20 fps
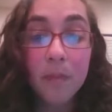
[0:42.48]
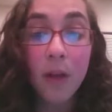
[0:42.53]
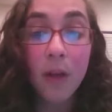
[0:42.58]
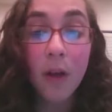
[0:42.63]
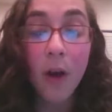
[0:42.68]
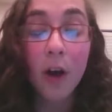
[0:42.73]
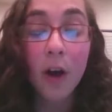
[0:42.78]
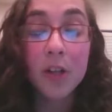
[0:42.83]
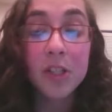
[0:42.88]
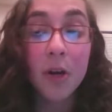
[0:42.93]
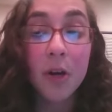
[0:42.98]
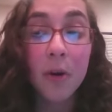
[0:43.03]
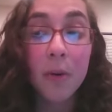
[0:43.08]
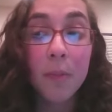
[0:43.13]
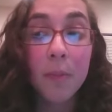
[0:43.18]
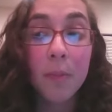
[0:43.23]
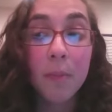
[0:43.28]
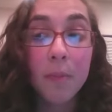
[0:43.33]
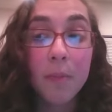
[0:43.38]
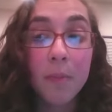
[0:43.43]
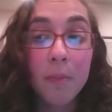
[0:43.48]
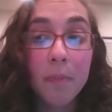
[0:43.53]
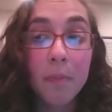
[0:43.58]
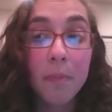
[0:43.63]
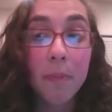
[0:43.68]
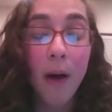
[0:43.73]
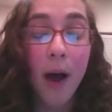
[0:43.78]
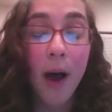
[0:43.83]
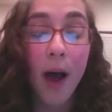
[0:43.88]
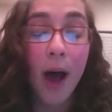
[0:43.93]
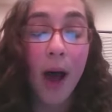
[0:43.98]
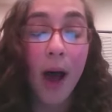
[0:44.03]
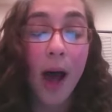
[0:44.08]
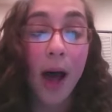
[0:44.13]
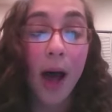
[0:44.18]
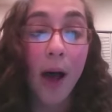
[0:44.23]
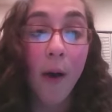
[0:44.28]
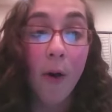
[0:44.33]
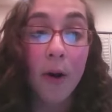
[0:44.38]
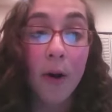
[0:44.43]
also
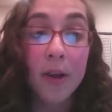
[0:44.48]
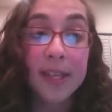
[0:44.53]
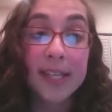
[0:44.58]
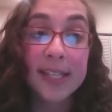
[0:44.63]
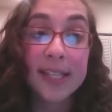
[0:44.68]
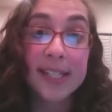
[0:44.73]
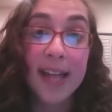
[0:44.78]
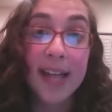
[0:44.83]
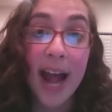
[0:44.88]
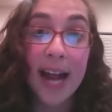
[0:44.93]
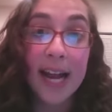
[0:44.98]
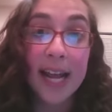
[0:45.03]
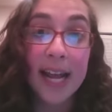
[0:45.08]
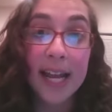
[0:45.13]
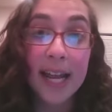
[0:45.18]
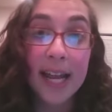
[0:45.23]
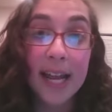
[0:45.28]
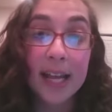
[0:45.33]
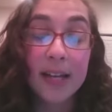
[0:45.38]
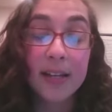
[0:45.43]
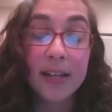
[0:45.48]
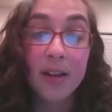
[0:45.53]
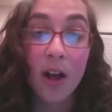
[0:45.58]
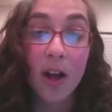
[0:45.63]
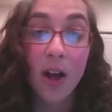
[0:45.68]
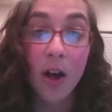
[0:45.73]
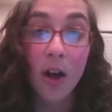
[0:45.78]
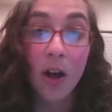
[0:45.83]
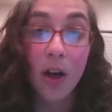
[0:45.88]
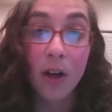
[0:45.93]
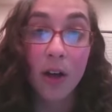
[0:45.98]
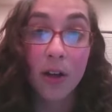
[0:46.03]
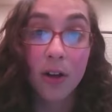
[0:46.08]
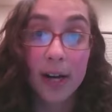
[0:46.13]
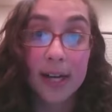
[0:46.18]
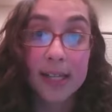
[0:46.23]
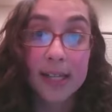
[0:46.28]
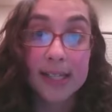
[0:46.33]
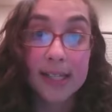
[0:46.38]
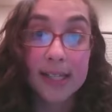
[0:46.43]
uh, orthostatic
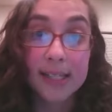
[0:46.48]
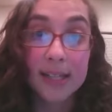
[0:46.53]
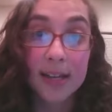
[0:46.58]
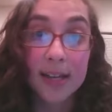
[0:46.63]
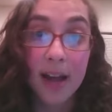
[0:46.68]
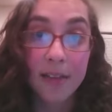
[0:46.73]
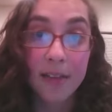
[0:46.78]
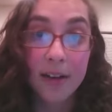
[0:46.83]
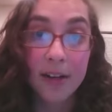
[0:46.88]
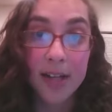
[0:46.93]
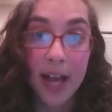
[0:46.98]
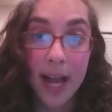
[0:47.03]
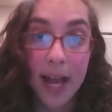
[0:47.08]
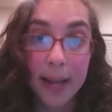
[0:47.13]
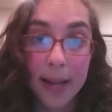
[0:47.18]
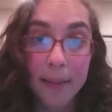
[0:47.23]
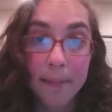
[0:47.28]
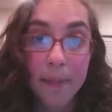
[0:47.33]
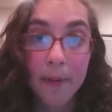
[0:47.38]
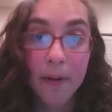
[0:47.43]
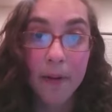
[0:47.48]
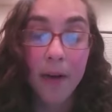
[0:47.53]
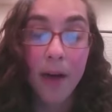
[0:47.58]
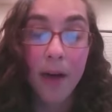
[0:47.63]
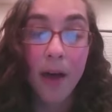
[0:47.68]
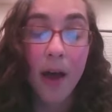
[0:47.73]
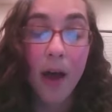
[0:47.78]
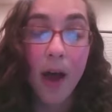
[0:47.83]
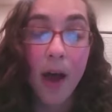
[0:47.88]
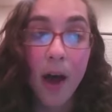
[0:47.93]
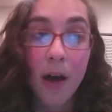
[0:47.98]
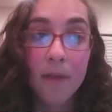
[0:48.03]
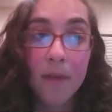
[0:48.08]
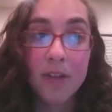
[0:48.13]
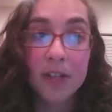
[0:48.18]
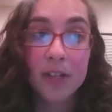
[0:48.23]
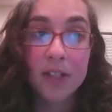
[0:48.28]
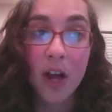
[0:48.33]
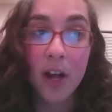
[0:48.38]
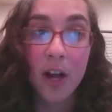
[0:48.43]
intolerance is another type of
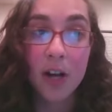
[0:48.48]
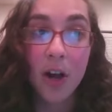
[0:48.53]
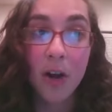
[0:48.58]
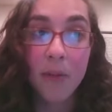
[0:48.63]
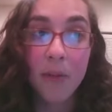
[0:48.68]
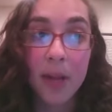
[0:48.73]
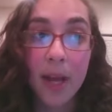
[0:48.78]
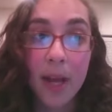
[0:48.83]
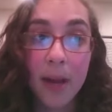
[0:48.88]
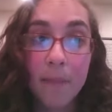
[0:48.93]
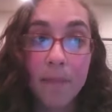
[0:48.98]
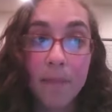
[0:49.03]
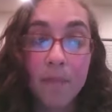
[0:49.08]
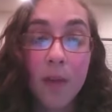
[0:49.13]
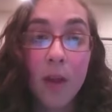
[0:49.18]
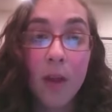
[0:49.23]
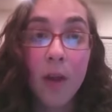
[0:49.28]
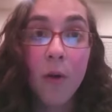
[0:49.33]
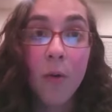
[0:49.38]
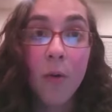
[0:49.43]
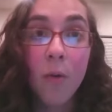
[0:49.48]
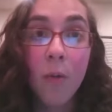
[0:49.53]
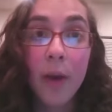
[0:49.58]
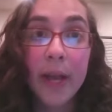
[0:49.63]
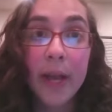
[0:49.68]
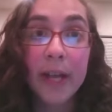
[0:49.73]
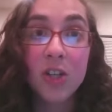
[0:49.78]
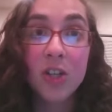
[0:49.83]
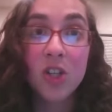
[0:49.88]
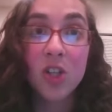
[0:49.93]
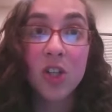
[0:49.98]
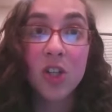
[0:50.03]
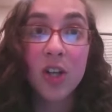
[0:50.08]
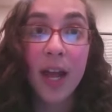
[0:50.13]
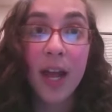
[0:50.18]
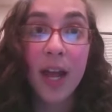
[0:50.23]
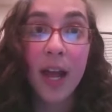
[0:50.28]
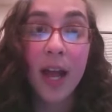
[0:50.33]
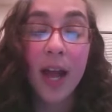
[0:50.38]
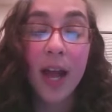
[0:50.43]
dysautonomia, which
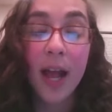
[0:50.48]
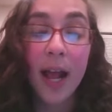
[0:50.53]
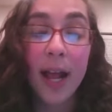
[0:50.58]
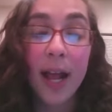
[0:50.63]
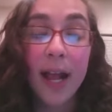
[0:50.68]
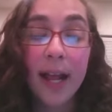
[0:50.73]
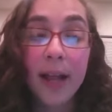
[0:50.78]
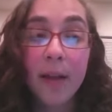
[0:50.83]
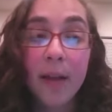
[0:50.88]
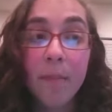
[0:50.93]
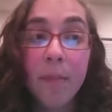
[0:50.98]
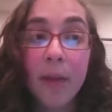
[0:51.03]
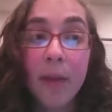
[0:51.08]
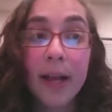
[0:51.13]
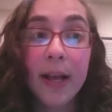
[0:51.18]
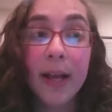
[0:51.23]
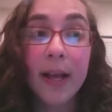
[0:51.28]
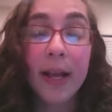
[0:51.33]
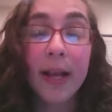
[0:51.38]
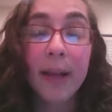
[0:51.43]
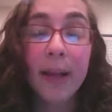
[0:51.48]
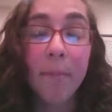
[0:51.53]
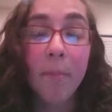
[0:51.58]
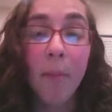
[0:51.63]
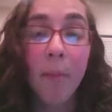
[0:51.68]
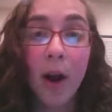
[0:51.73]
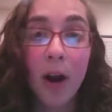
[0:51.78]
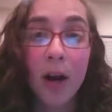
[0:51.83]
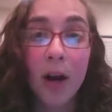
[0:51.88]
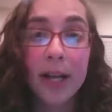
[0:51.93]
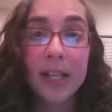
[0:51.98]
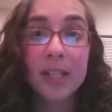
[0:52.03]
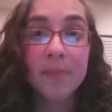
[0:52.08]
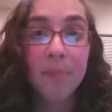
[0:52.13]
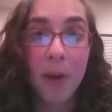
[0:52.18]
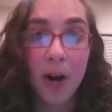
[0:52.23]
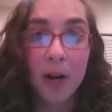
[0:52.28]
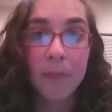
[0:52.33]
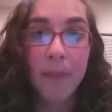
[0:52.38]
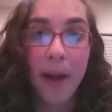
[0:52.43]
mar- is
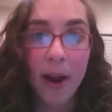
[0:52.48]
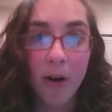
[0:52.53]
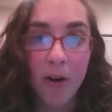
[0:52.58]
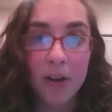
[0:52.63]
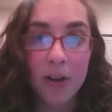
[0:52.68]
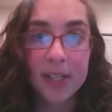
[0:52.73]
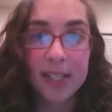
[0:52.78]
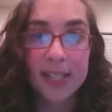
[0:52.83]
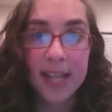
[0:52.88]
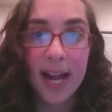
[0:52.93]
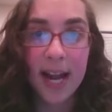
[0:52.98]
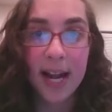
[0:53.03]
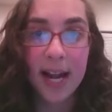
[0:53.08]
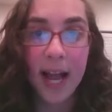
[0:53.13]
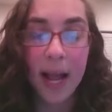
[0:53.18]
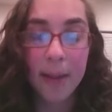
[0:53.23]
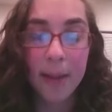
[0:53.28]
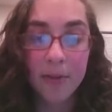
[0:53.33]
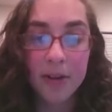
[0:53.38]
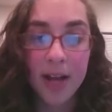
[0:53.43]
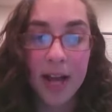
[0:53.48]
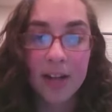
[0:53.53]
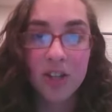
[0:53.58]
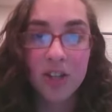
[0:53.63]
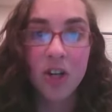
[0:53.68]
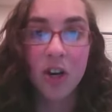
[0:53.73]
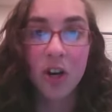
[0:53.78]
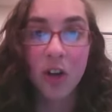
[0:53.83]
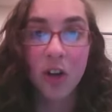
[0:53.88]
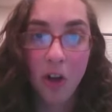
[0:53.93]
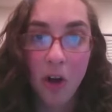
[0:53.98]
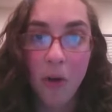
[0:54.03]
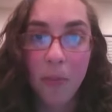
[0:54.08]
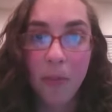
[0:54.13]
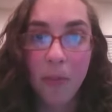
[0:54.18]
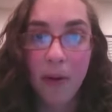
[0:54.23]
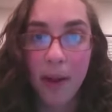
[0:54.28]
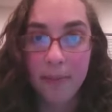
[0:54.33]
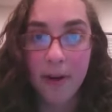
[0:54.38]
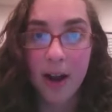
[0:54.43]
marked by orthostatic hypotension or low
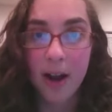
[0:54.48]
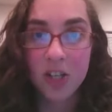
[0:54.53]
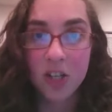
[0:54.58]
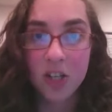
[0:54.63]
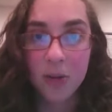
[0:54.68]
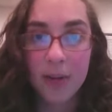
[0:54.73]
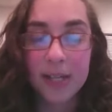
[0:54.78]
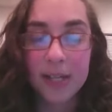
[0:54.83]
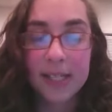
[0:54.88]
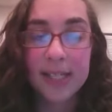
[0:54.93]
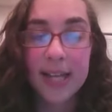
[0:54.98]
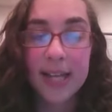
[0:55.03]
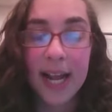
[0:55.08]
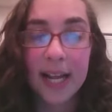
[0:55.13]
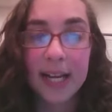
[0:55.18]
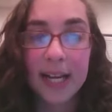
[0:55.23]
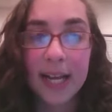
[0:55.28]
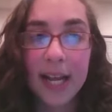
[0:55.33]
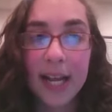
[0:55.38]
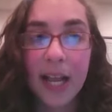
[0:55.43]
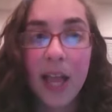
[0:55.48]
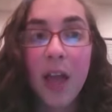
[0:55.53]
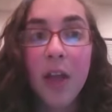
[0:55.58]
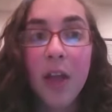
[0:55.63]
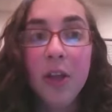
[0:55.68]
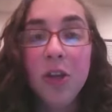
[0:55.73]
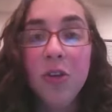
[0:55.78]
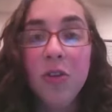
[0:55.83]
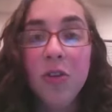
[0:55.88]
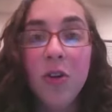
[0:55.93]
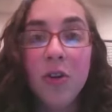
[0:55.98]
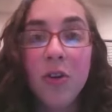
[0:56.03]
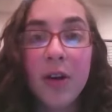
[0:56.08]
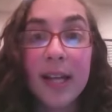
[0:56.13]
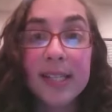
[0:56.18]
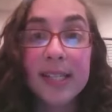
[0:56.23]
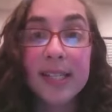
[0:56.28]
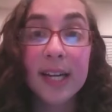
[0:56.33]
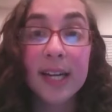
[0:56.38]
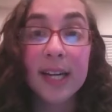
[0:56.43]
blood pressure when standing. You don't
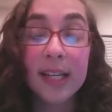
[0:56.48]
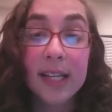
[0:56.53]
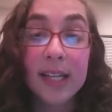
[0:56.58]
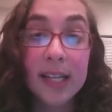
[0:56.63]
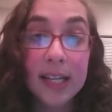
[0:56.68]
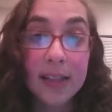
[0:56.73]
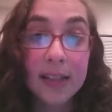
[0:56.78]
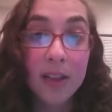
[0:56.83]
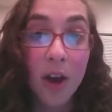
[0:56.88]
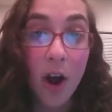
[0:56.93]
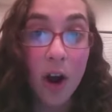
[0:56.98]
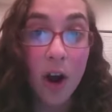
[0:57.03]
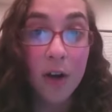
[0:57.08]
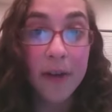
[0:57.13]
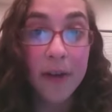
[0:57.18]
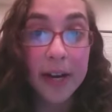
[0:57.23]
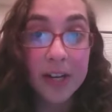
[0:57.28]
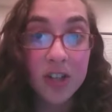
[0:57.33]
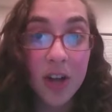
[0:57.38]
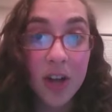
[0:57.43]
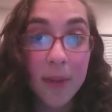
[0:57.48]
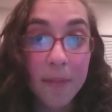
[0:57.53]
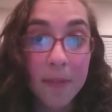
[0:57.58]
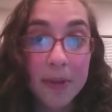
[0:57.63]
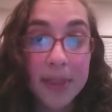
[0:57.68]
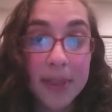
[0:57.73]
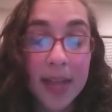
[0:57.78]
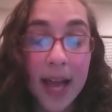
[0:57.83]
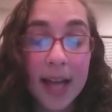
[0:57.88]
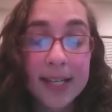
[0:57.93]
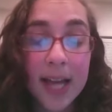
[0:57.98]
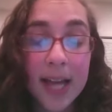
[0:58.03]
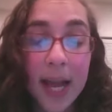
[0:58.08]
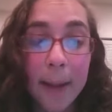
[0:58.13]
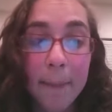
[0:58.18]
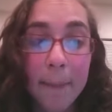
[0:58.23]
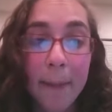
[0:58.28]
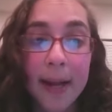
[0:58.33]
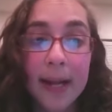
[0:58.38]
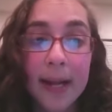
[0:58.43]
necessarily need the heart rate jump with that
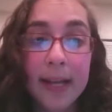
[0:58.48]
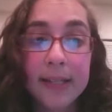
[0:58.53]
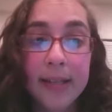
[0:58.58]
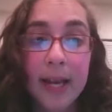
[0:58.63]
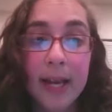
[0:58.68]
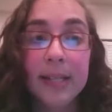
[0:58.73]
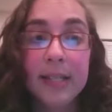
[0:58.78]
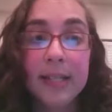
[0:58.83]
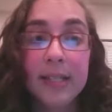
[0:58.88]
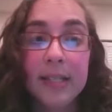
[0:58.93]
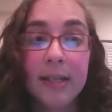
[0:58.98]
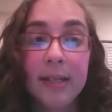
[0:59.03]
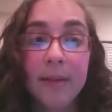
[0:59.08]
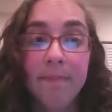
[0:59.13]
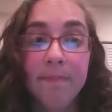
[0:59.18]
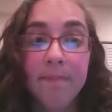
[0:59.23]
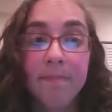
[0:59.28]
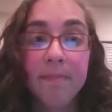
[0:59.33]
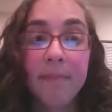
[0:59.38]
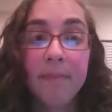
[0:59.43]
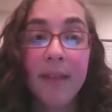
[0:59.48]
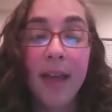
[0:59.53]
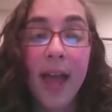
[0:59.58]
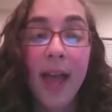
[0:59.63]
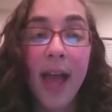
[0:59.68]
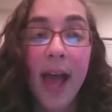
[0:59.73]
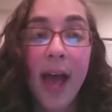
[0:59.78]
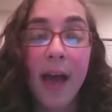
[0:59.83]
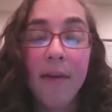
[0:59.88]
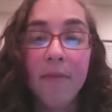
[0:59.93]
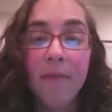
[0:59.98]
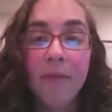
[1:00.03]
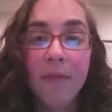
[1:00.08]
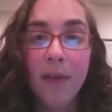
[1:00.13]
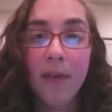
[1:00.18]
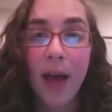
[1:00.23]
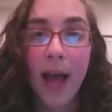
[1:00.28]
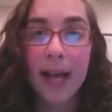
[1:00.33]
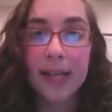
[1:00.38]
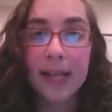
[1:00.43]
type, and it tends to have
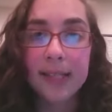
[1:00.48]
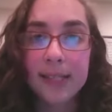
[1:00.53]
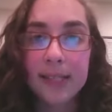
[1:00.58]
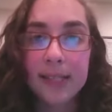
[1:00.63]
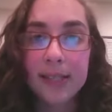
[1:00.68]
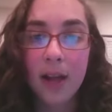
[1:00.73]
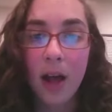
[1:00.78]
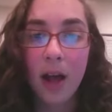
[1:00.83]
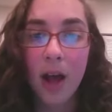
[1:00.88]
less